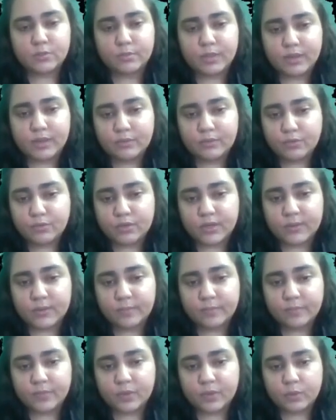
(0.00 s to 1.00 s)

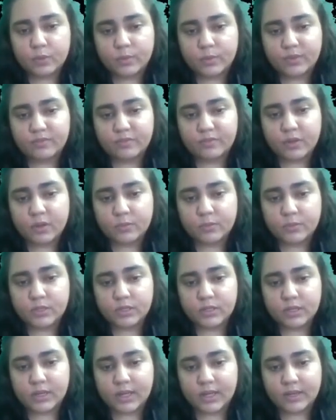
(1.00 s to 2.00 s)
boundary will be formed
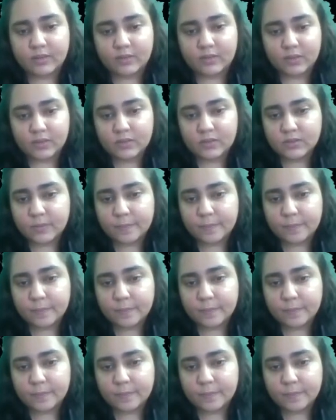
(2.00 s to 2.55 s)
like this.